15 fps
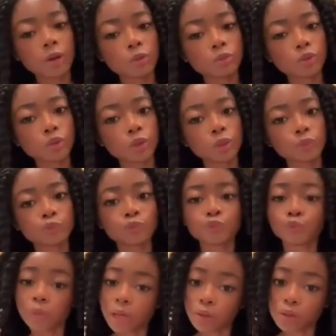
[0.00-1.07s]
Can you go
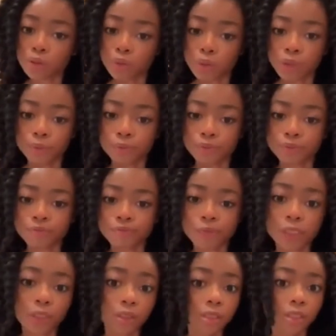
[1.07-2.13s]
into your room? This is
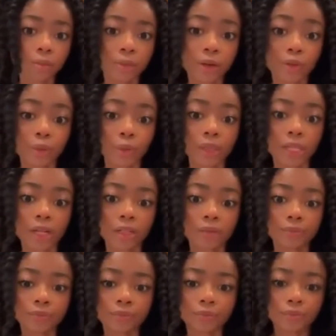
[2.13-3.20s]
not my room,
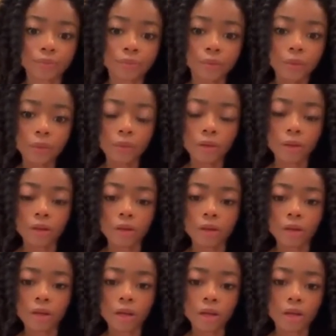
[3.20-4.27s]
but
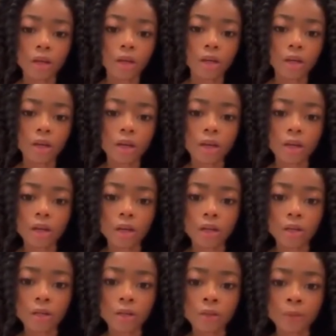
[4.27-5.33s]
Go on my
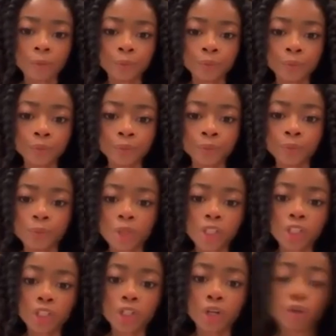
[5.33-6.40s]
YouTube channel, you'll see my
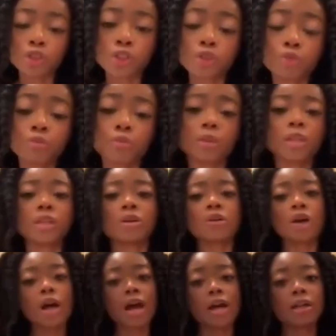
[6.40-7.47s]
home tour my house
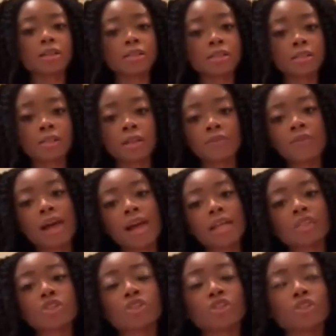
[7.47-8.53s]
tour. So you'll see
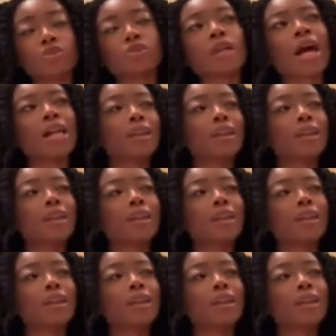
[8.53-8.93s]
my room in